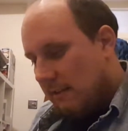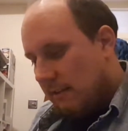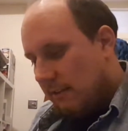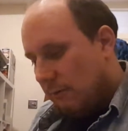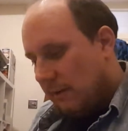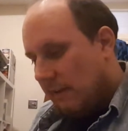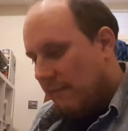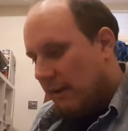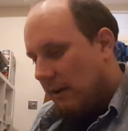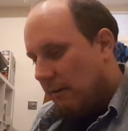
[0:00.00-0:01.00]
I thought we'd give
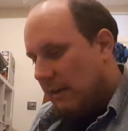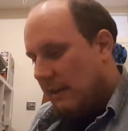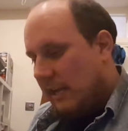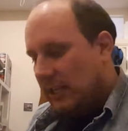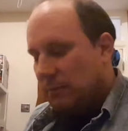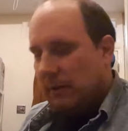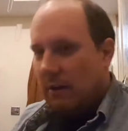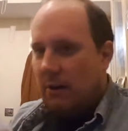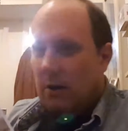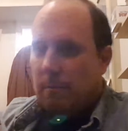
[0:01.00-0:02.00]
it a go. Clint Eastwood,
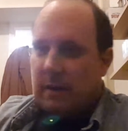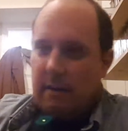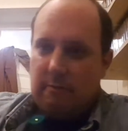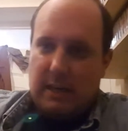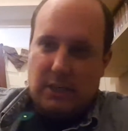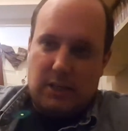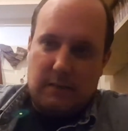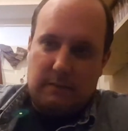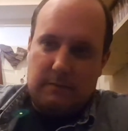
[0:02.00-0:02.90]
Heartbreak Ridge.